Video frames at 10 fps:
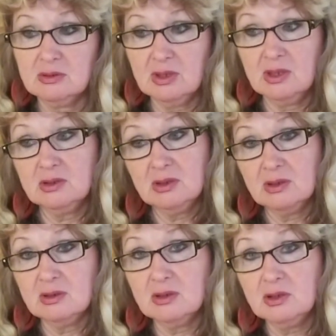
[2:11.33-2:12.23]

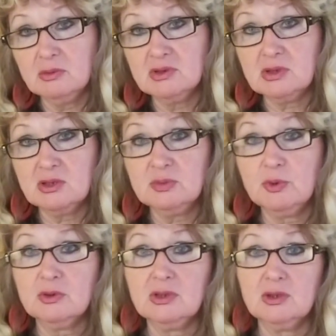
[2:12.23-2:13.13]
then he was
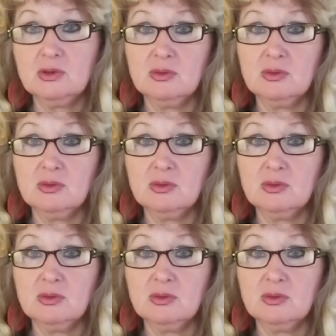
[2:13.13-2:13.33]
transported